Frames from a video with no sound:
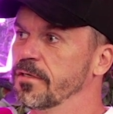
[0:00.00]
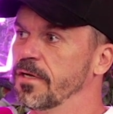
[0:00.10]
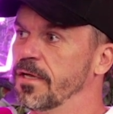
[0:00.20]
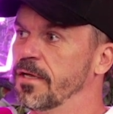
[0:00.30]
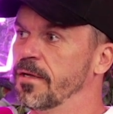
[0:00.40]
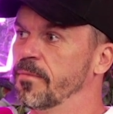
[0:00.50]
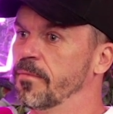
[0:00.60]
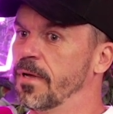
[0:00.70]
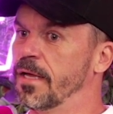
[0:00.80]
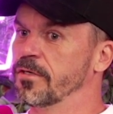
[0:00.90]
And
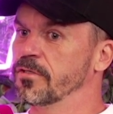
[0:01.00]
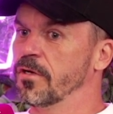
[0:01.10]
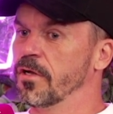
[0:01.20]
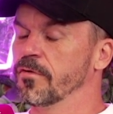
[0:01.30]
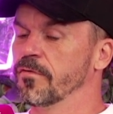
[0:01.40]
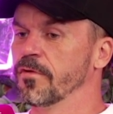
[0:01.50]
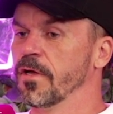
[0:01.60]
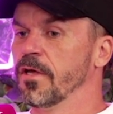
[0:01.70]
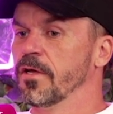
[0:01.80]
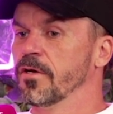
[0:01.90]
there's a lot of
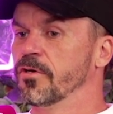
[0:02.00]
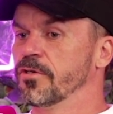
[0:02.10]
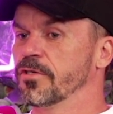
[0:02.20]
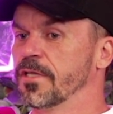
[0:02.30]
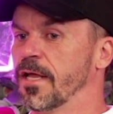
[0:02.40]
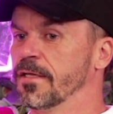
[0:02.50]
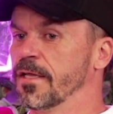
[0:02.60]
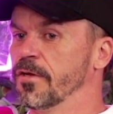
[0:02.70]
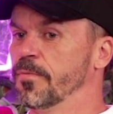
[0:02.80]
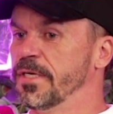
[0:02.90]
understanding
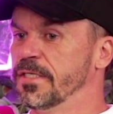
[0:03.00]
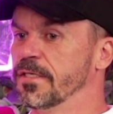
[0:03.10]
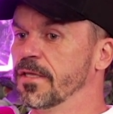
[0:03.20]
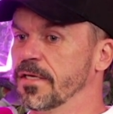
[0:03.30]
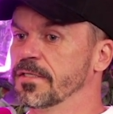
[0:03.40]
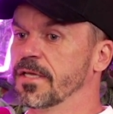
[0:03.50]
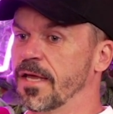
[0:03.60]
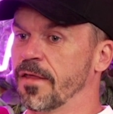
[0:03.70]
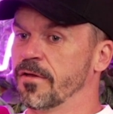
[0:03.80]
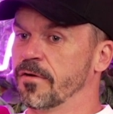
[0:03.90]
that you're piecing things
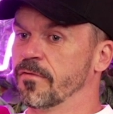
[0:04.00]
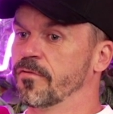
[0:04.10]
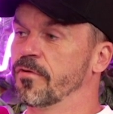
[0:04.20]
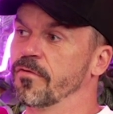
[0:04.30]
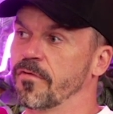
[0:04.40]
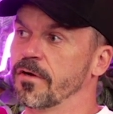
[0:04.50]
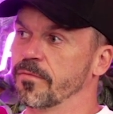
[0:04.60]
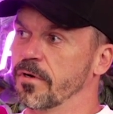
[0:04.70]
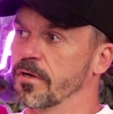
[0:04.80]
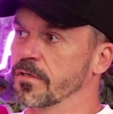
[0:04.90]
together for a final
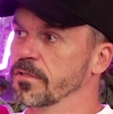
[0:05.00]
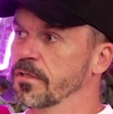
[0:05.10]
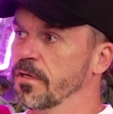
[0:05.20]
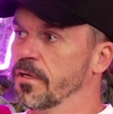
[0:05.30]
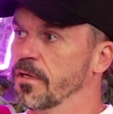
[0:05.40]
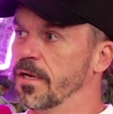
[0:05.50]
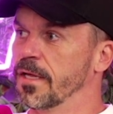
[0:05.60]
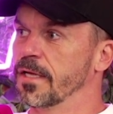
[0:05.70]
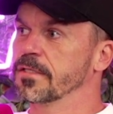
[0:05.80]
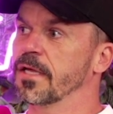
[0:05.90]
product. And I
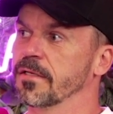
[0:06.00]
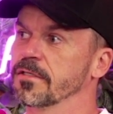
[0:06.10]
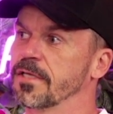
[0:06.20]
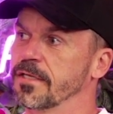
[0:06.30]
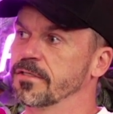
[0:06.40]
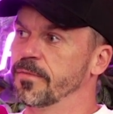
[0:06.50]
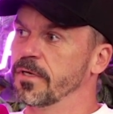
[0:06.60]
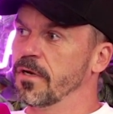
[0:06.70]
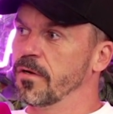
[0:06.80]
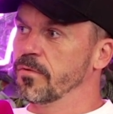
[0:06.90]
guess that stands to me a
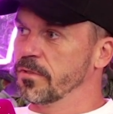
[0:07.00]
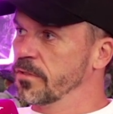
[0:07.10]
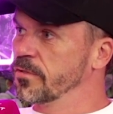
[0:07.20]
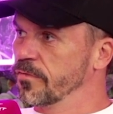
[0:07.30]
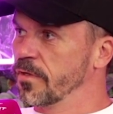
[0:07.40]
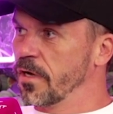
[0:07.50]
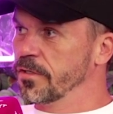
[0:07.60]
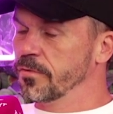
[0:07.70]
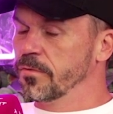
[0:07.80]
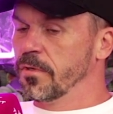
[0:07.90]
lot with the stuff that I do.